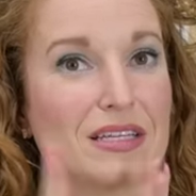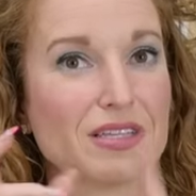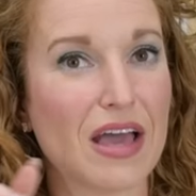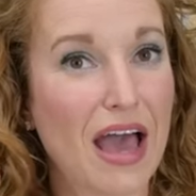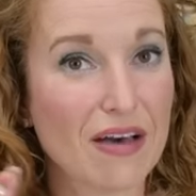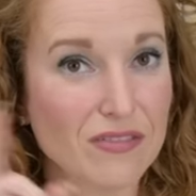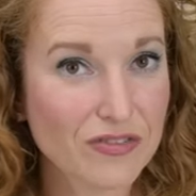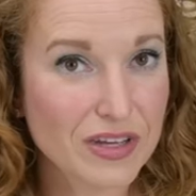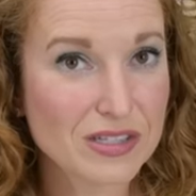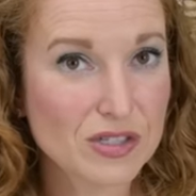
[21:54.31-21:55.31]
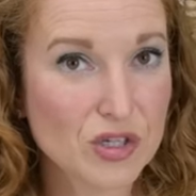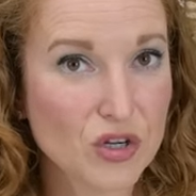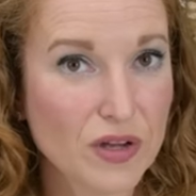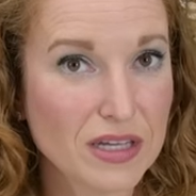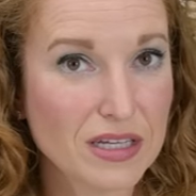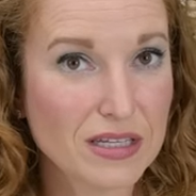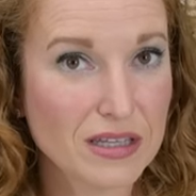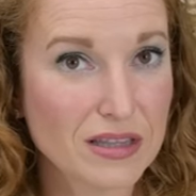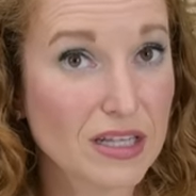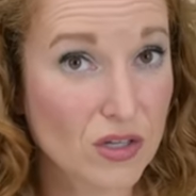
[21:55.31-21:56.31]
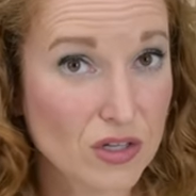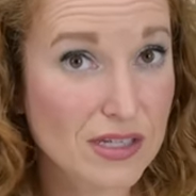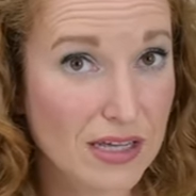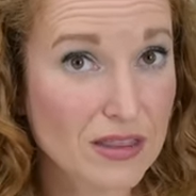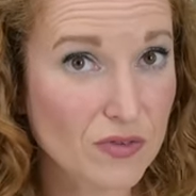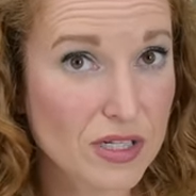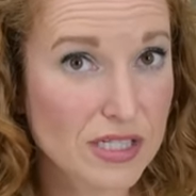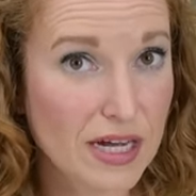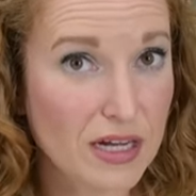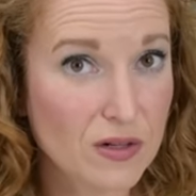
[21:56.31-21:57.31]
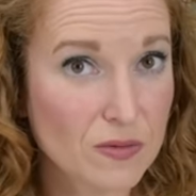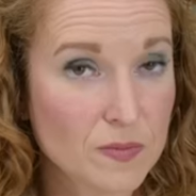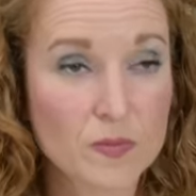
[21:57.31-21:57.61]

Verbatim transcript: to have a fix curated that looks like the Freestyle?